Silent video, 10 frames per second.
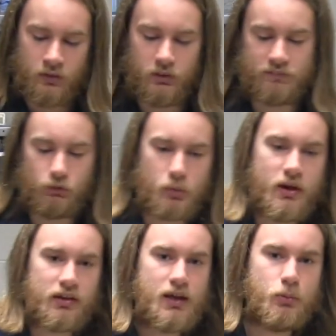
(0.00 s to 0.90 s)
These floor
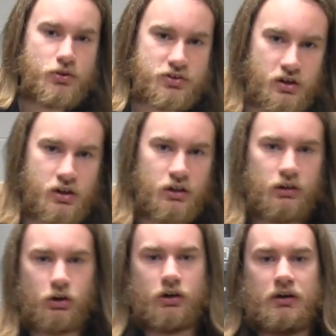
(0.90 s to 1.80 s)
mic cables
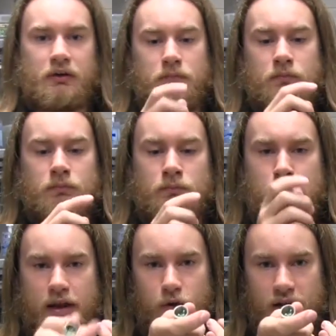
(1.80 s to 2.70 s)
are
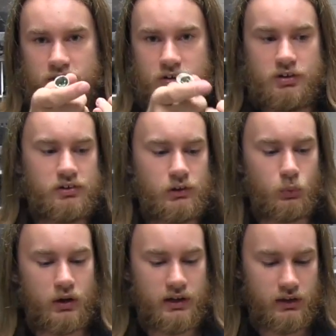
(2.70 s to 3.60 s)
male XLR on
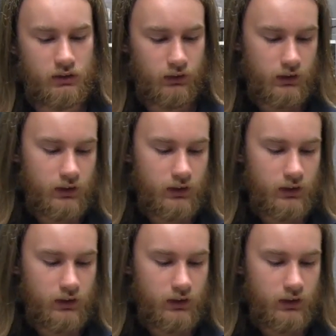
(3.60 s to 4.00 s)
one end,